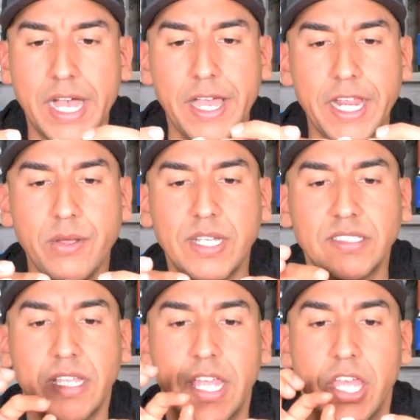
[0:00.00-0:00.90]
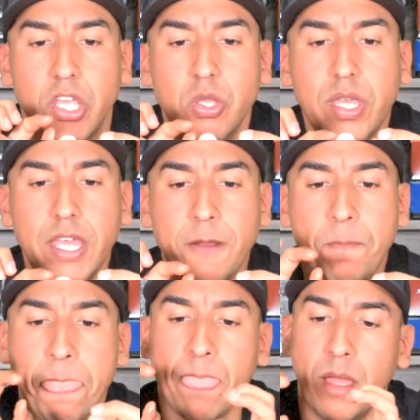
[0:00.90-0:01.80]
Anyways, you can
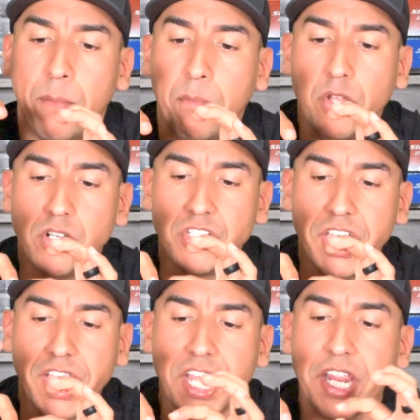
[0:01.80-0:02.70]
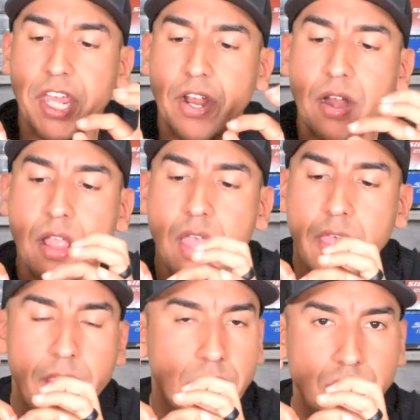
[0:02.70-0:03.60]
put your jig in here
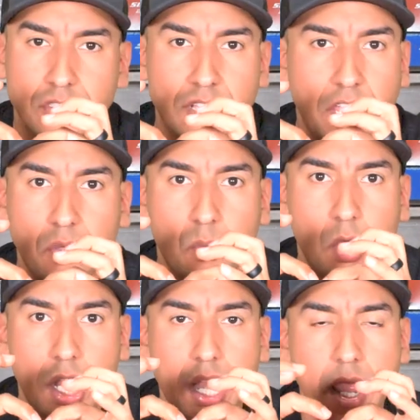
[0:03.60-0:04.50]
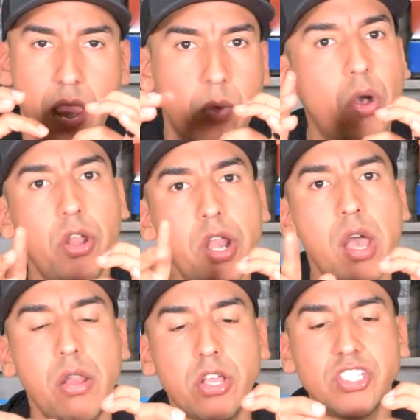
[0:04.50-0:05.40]
just like you would. Well, no,
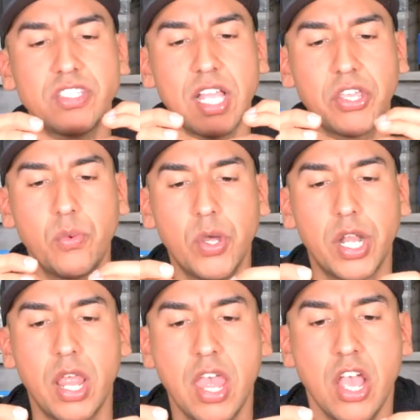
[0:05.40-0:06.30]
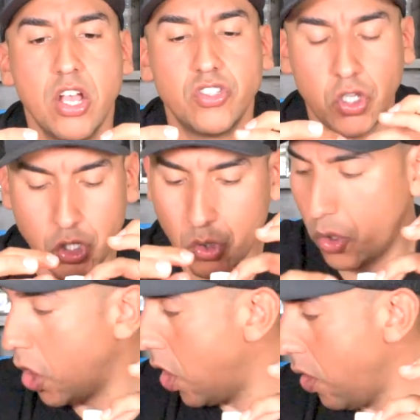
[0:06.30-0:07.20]
not just like you would. So you
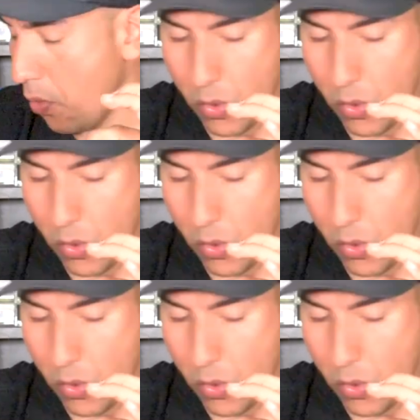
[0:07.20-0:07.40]
go